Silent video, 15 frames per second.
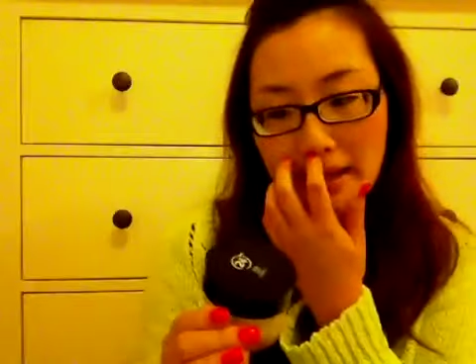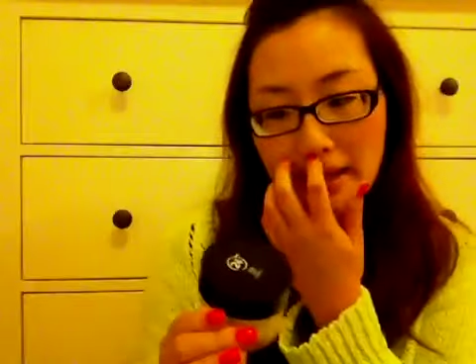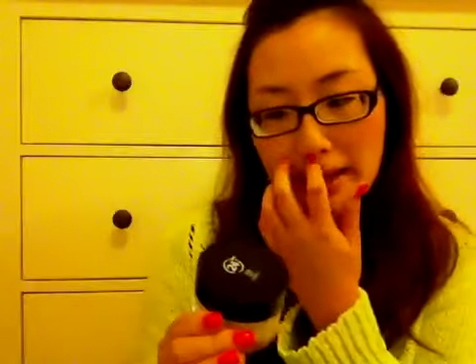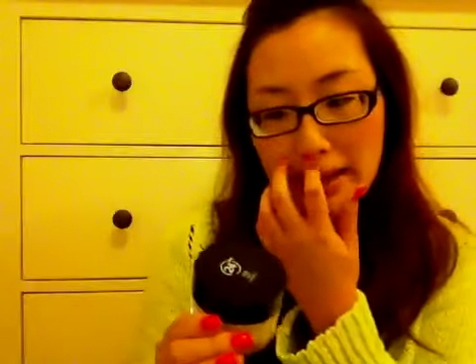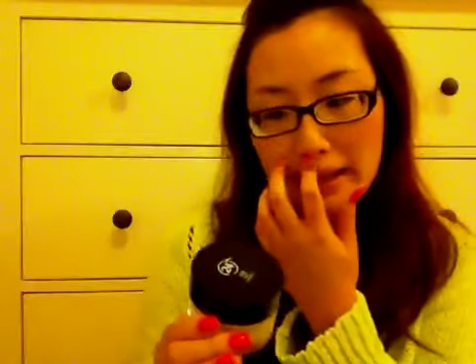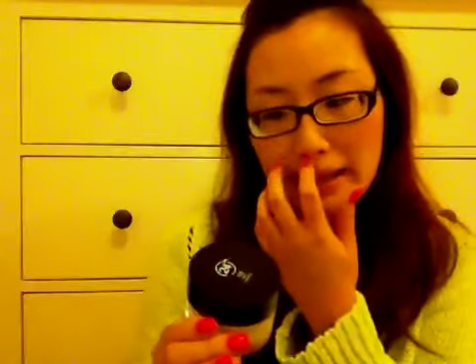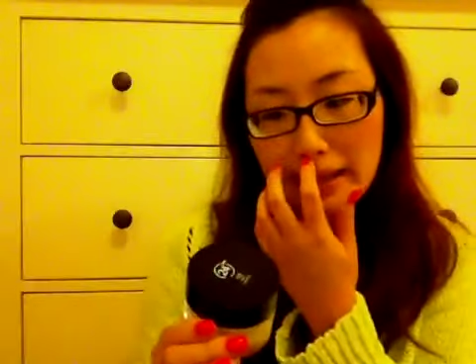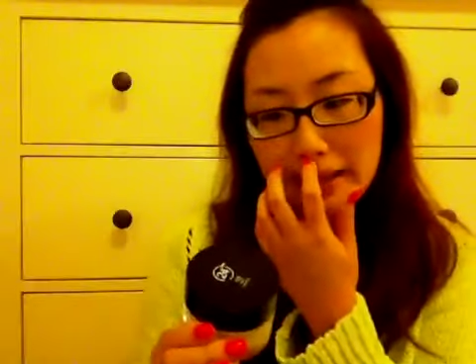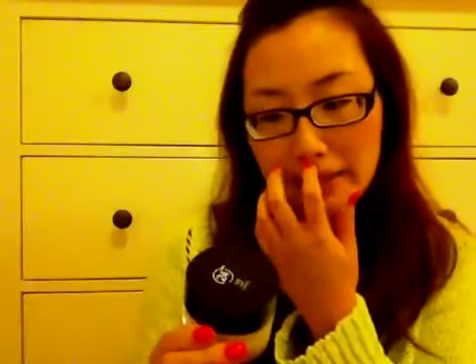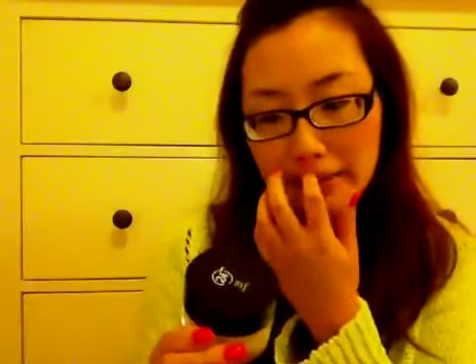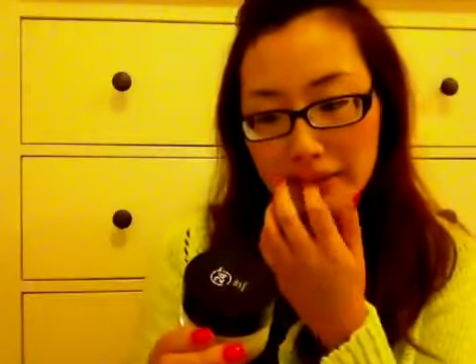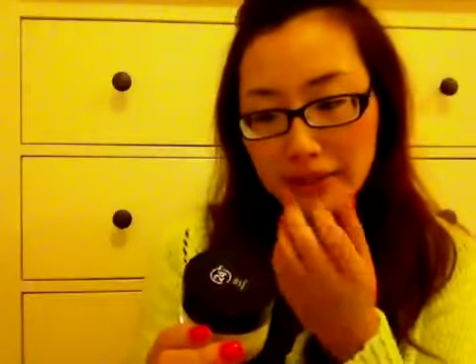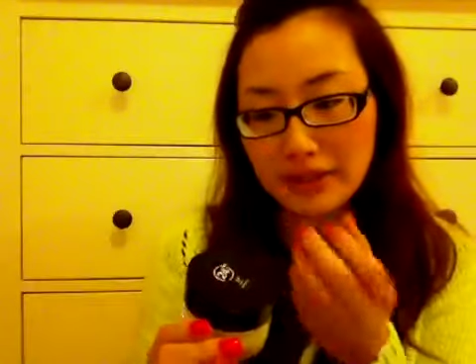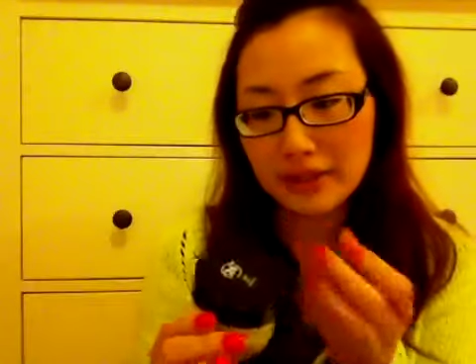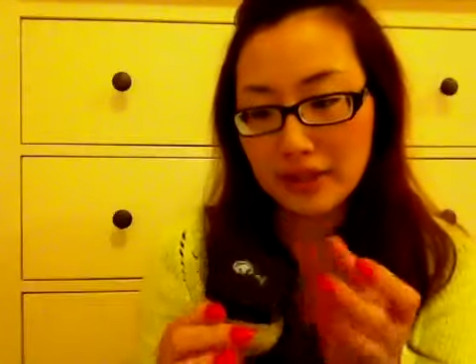
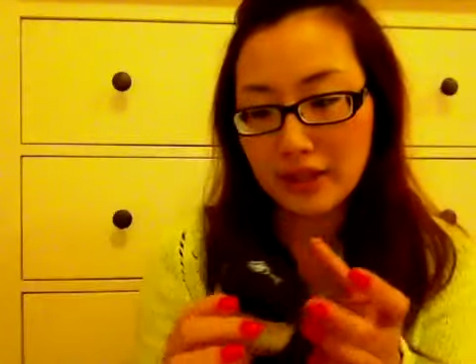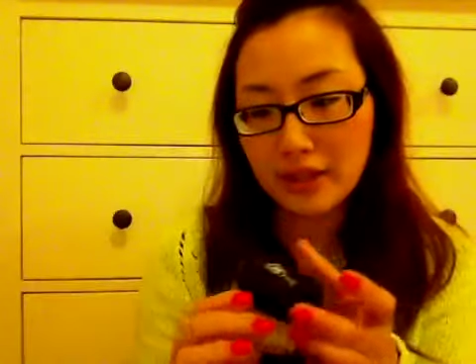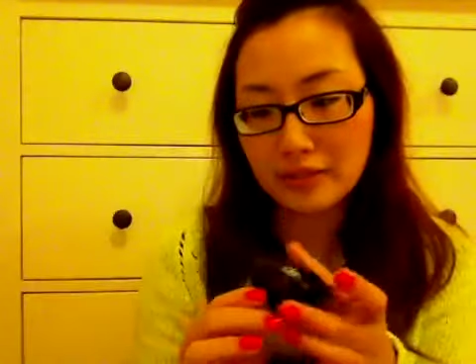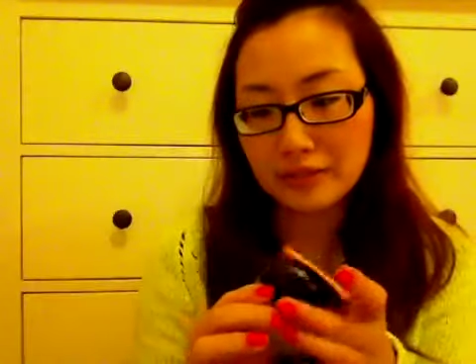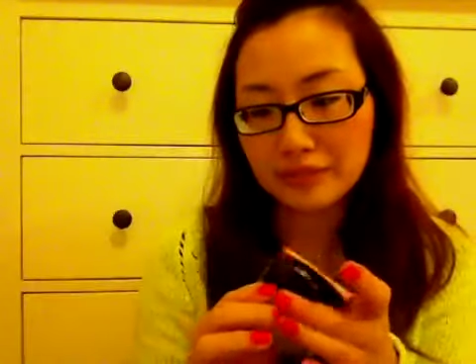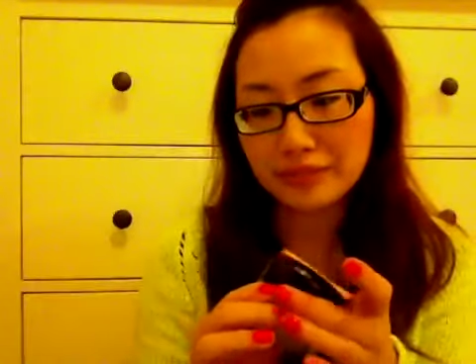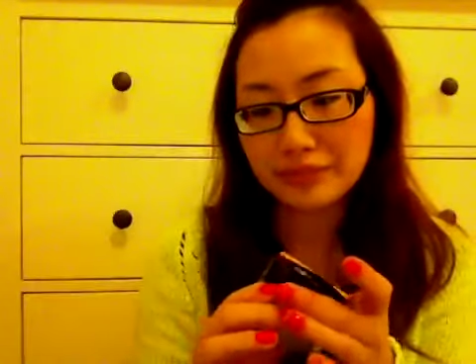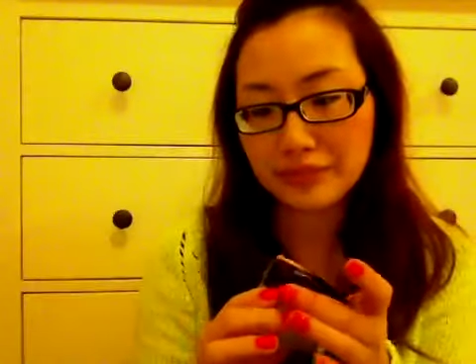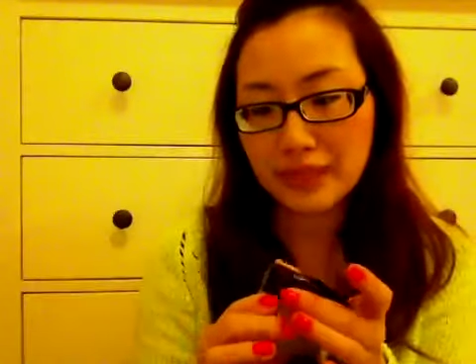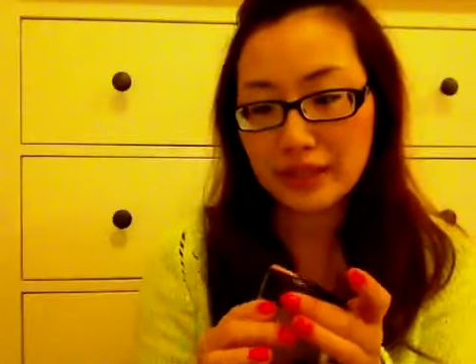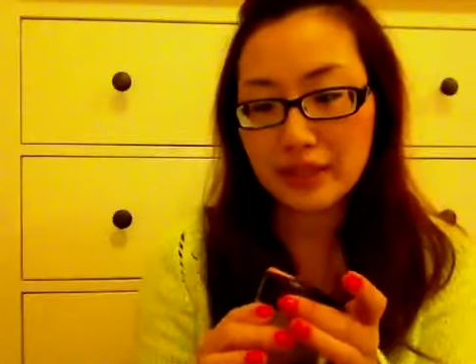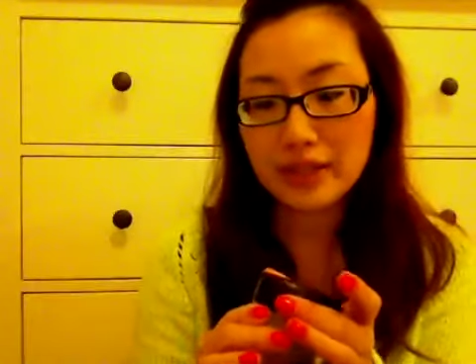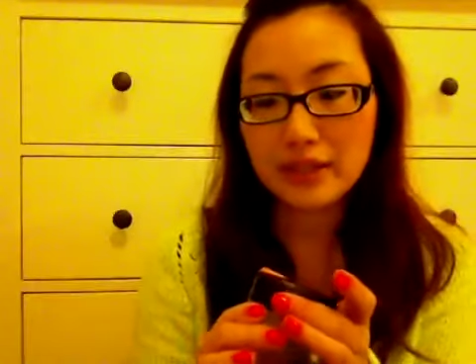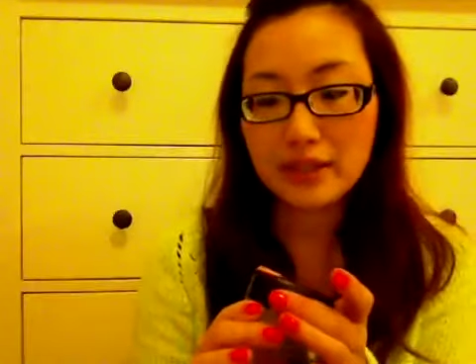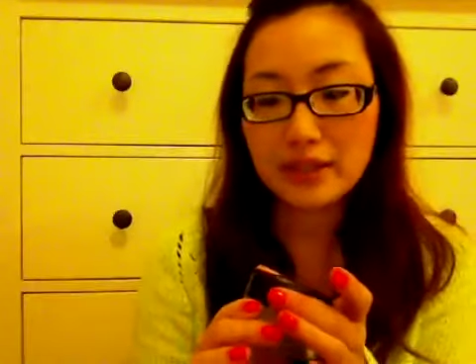And
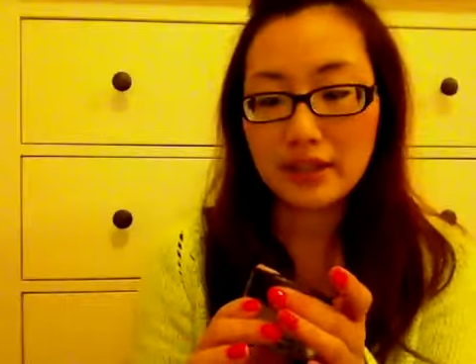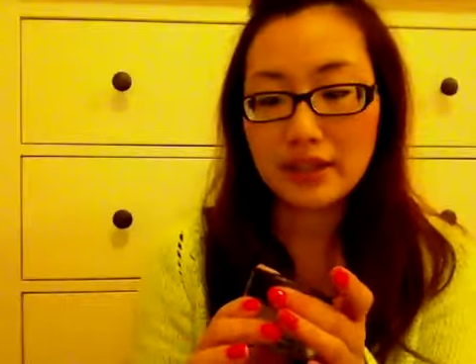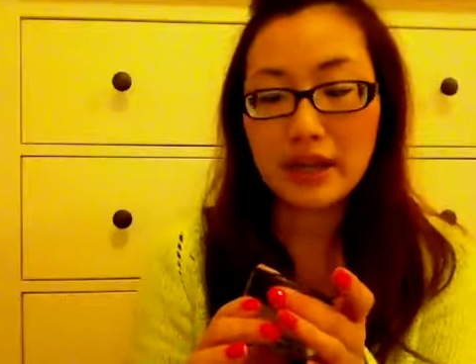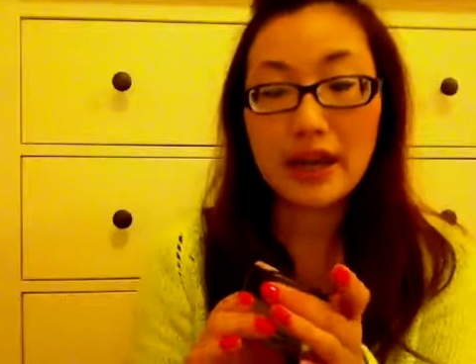another thing